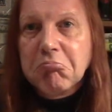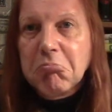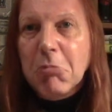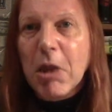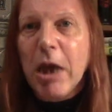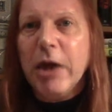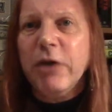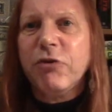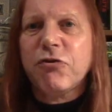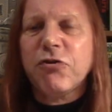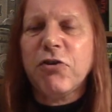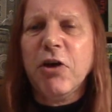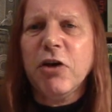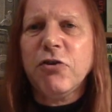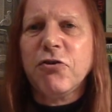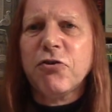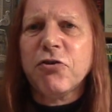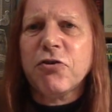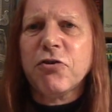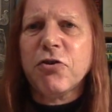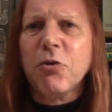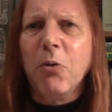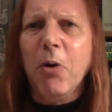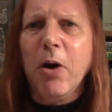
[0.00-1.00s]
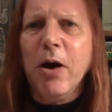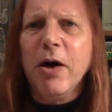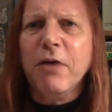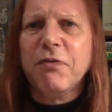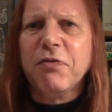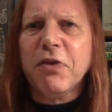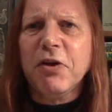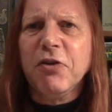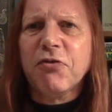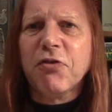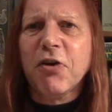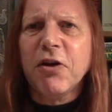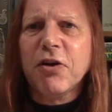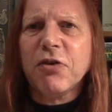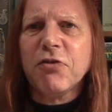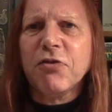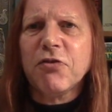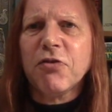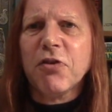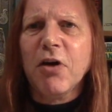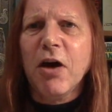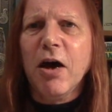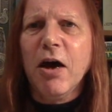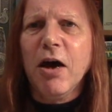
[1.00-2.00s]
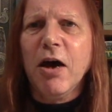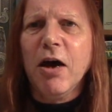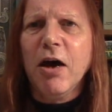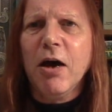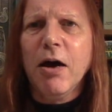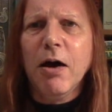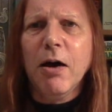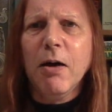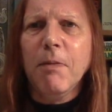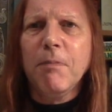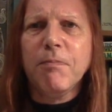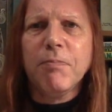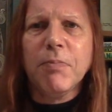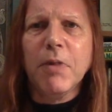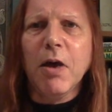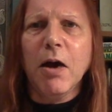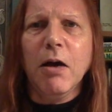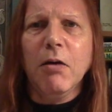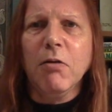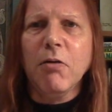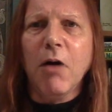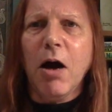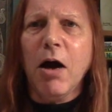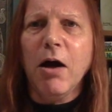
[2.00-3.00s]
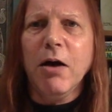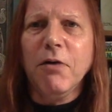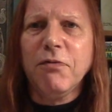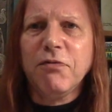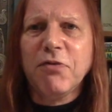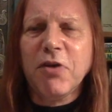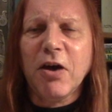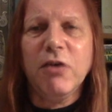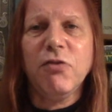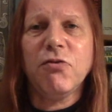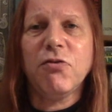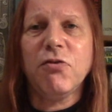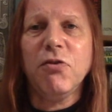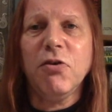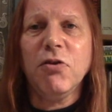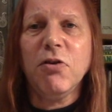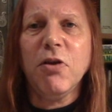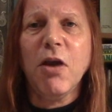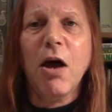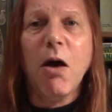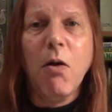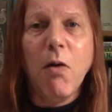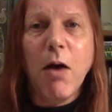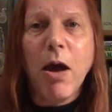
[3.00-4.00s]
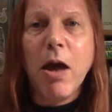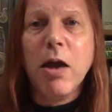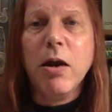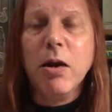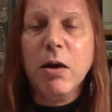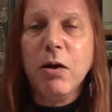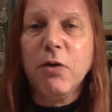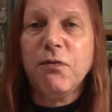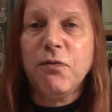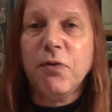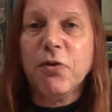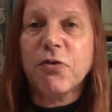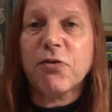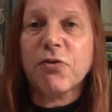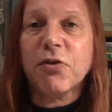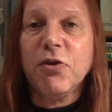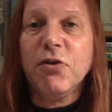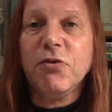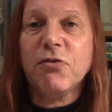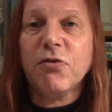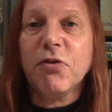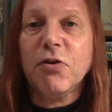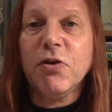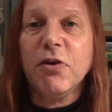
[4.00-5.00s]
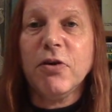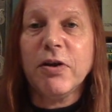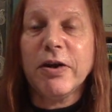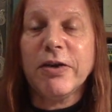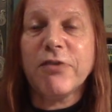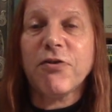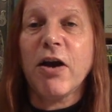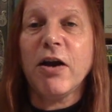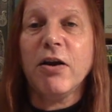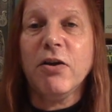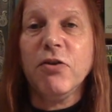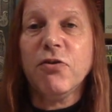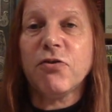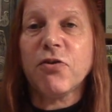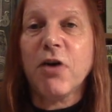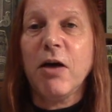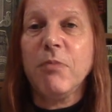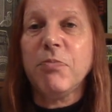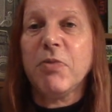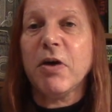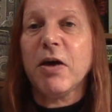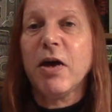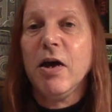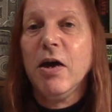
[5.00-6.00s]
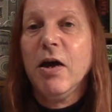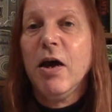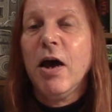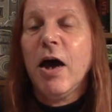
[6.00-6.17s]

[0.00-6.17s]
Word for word: it's, it's just the way of these things. Um, you know, I've tasted no end of whiskies that are exactly the same thing,